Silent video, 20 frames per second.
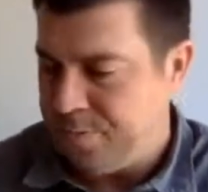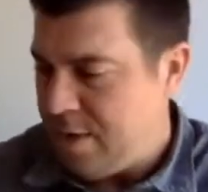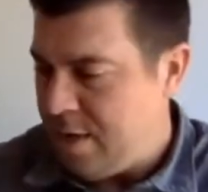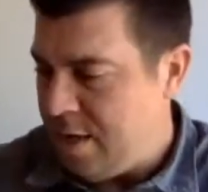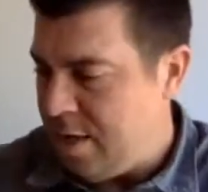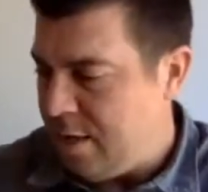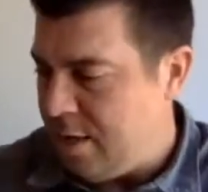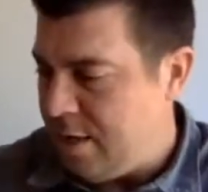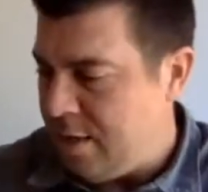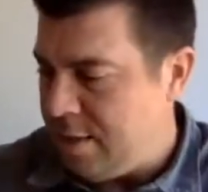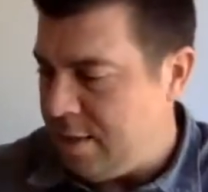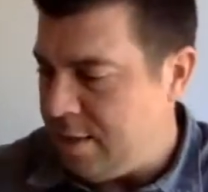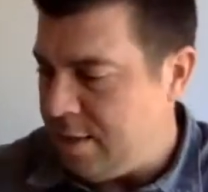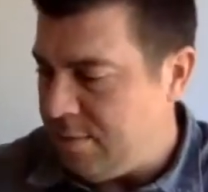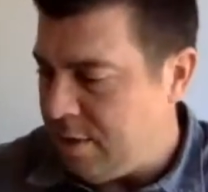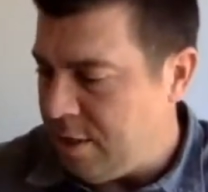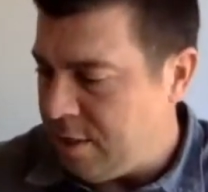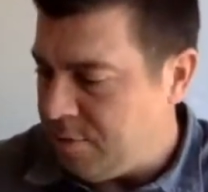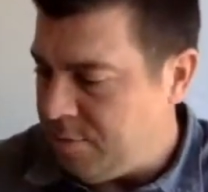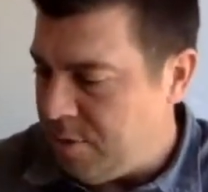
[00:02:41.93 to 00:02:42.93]
in
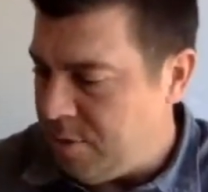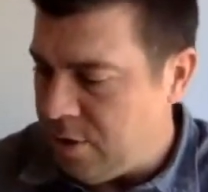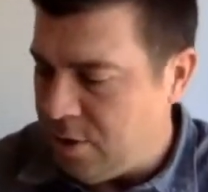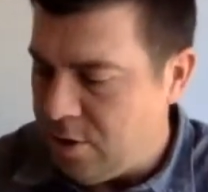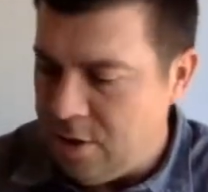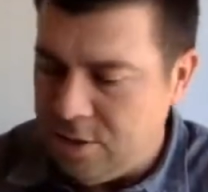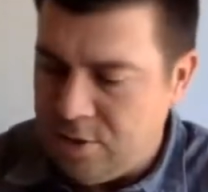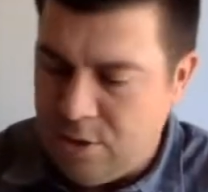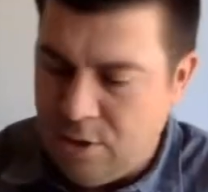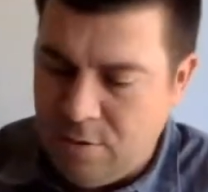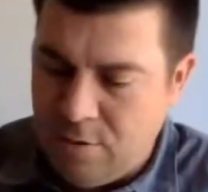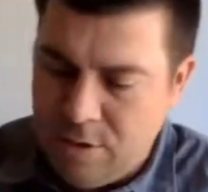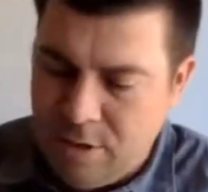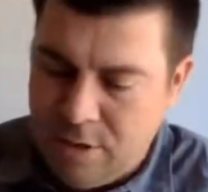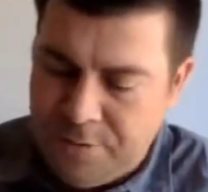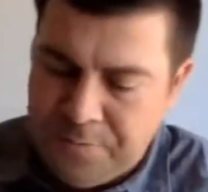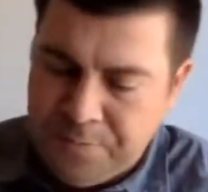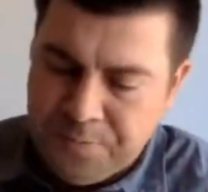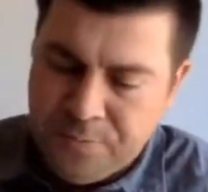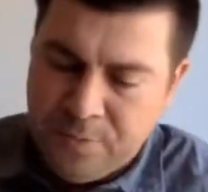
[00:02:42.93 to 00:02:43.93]
sometimes being good? So I want
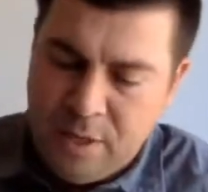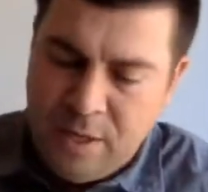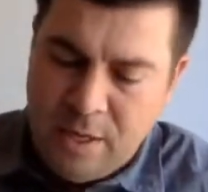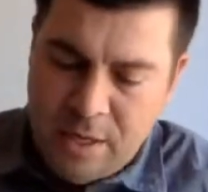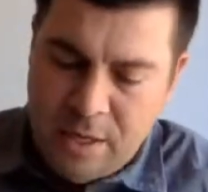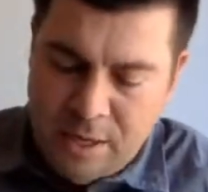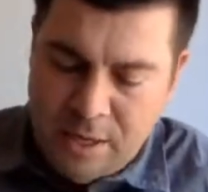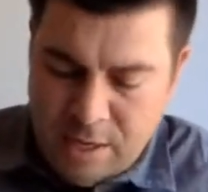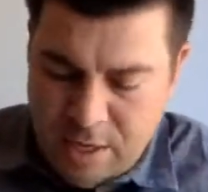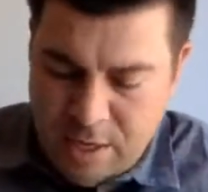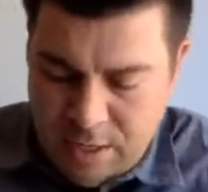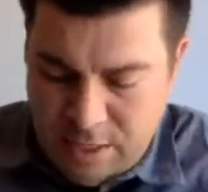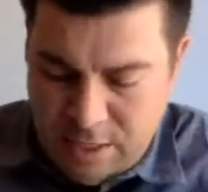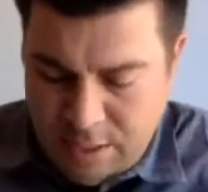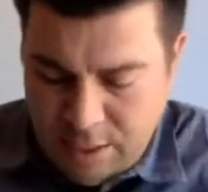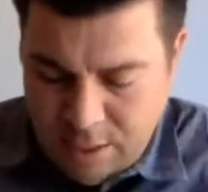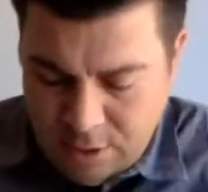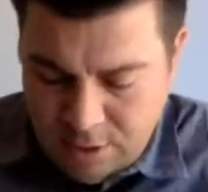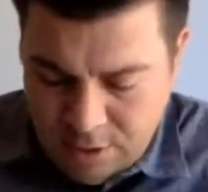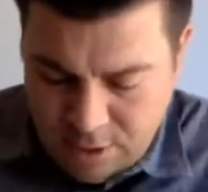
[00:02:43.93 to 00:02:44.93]
to, in
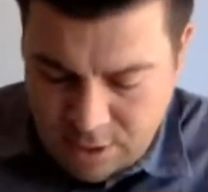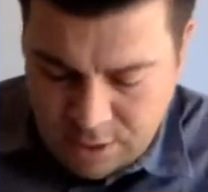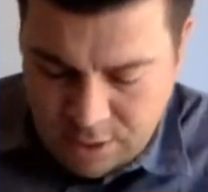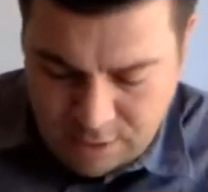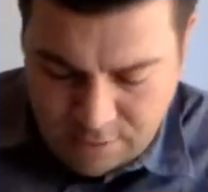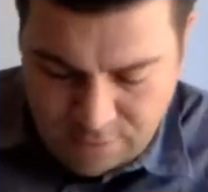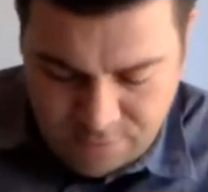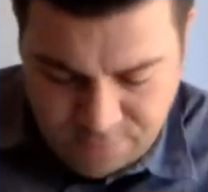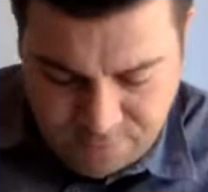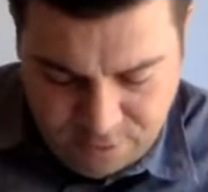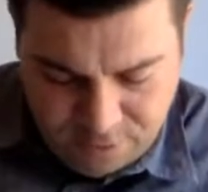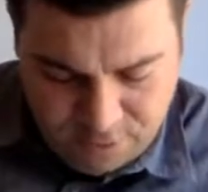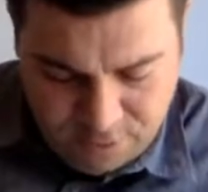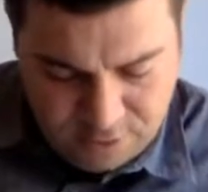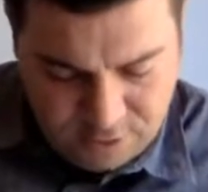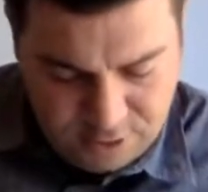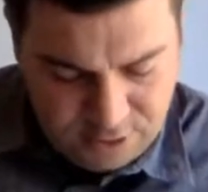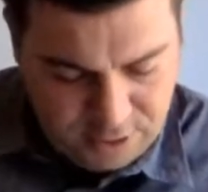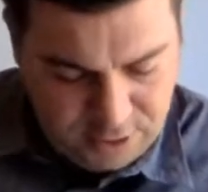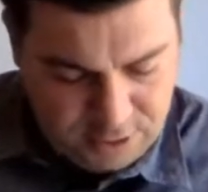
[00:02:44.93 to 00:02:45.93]
here in
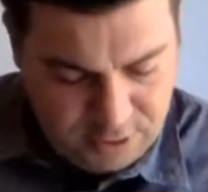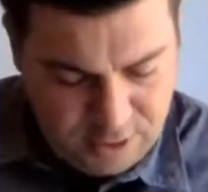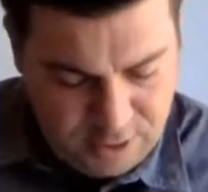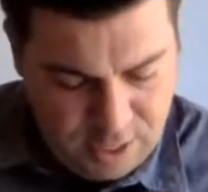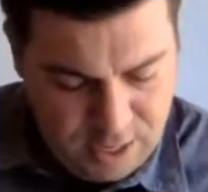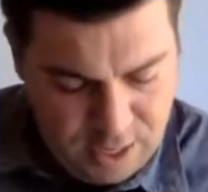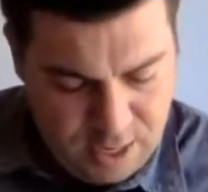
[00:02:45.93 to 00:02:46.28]
verse,